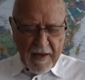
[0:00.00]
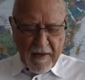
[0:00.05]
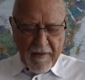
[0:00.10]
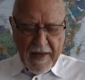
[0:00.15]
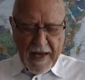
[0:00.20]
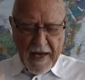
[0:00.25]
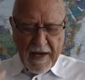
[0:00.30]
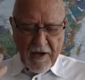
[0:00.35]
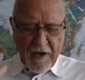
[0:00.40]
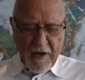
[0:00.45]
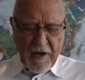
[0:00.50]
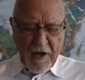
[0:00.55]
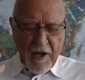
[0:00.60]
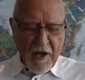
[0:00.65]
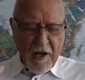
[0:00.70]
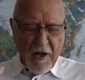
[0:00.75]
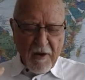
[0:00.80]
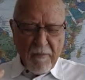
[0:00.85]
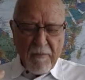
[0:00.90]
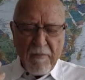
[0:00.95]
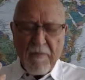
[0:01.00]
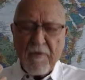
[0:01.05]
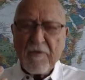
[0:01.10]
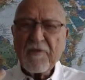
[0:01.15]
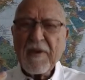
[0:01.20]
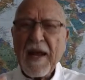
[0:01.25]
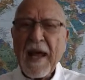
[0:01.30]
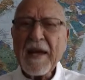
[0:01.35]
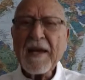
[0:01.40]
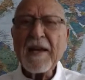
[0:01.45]
that
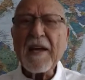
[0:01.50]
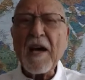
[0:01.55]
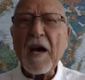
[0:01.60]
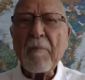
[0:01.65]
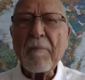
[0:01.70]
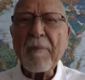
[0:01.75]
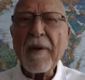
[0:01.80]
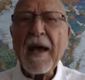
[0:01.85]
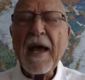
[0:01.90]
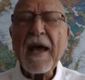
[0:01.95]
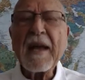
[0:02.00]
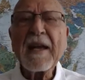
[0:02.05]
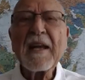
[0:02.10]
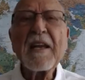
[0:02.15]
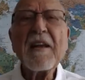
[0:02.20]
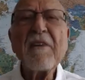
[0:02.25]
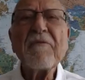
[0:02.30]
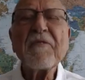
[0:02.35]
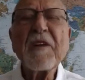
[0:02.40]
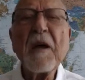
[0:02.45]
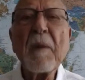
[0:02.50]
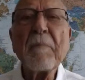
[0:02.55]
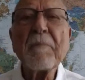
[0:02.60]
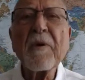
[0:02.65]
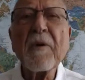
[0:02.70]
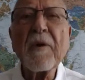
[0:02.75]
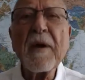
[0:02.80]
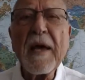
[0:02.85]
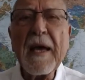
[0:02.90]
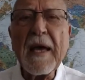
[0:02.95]
stand up and lift up
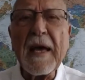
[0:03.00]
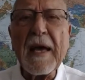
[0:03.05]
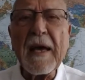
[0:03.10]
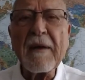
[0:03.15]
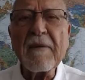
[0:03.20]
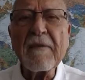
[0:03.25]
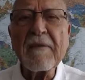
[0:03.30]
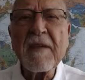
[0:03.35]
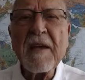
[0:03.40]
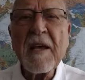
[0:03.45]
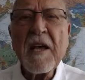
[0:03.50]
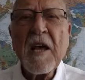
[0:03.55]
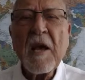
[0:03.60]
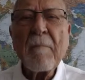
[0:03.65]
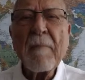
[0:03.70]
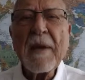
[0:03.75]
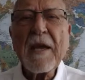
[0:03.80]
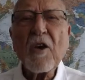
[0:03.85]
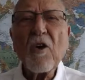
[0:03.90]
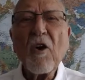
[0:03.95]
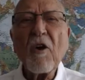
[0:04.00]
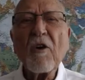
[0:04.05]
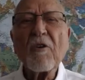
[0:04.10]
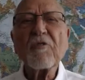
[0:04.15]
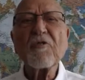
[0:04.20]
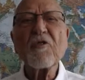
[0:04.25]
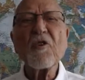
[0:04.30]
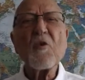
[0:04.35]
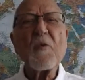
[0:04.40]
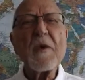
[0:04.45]
your heads,
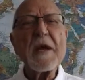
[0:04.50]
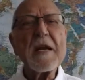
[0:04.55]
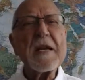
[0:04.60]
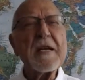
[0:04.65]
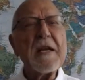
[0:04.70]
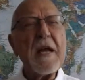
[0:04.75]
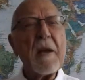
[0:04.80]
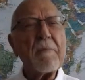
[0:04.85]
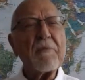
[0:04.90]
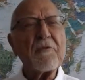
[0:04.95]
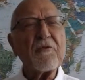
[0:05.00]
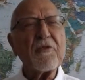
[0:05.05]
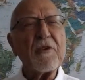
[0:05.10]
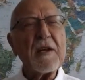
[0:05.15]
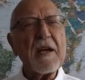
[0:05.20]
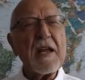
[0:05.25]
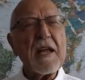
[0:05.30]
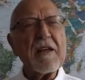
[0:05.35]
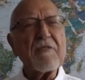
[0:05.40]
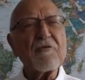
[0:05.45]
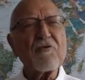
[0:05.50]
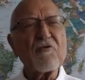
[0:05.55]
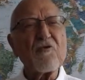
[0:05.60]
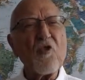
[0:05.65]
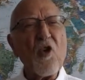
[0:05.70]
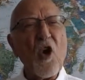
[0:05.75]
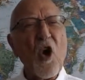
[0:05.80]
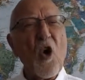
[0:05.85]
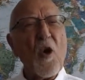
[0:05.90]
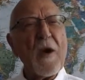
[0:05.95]
because your redemption is
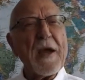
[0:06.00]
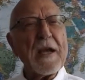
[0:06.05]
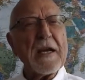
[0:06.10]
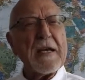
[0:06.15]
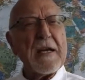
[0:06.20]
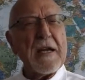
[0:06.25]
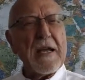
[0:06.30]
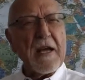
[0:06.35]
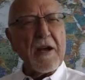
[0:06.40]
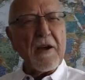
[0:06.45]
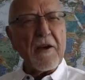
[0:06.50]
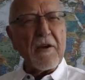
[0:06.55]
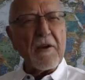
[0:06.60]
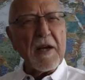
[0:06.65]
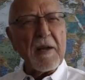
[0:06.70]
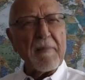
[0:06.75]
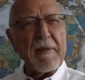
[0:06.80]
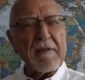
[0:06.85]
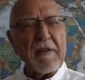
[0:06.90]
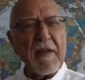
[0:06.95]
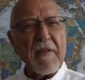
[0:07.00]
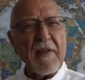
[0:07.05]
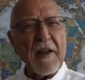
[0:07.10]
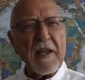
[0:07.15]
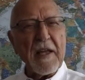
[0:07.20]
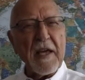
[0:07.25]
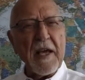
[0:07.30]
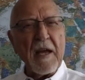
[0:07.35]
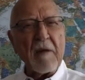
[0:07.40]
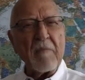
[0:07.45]
drawing near. Let me say that
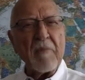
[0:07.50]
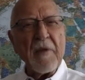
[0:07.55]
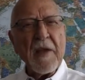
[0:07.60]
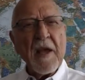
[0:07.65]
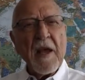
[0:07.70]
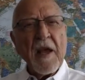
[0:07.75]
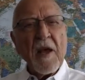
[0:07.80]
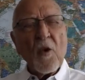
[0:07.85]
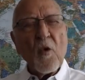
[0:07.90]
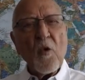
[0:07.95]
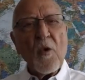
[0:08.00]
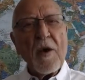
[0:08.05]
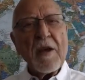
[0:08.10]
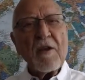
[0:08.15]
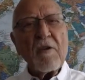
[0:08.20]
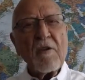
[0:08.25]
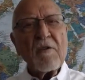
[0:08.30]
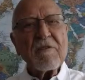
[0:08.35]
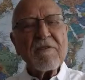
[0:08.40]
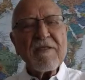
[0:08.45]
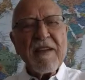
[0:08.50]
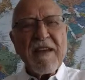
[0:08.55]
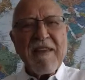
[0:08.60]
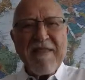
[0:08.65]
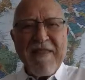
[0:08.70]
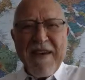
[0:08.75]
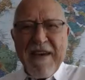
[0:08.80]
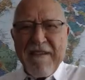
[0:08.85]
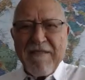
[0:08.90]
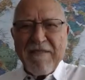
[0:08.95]
again. When you see
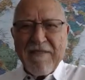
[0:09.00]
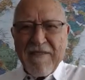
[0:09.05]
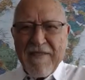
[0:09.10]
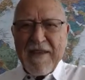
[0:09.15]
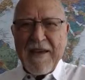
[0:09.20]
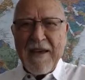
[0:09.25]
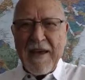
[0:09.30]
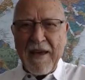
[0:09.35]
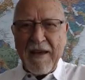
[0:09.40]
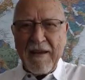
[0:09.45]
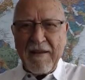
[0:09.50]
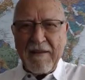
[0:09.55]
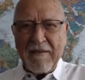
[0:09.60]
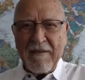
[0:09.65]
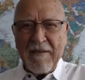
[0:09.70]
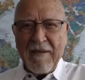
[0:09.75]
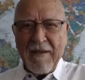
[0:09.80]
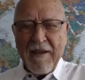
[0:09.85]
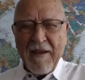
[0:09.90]
these things,